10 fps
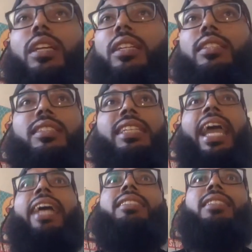it is
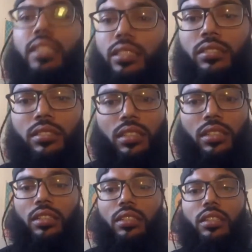ghastly,
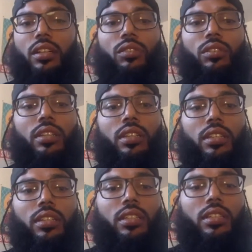you know,
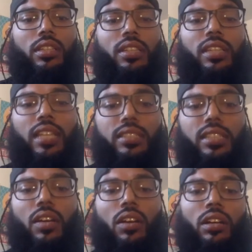the things
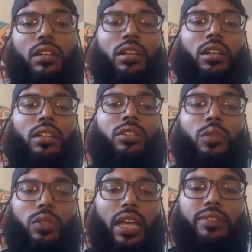that our
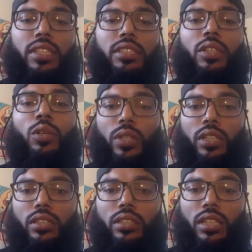youth have to deal
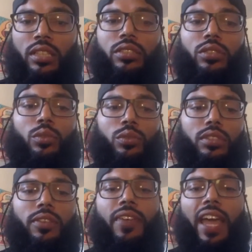with in schools.
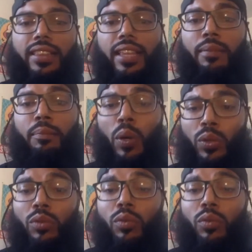The fact that Mona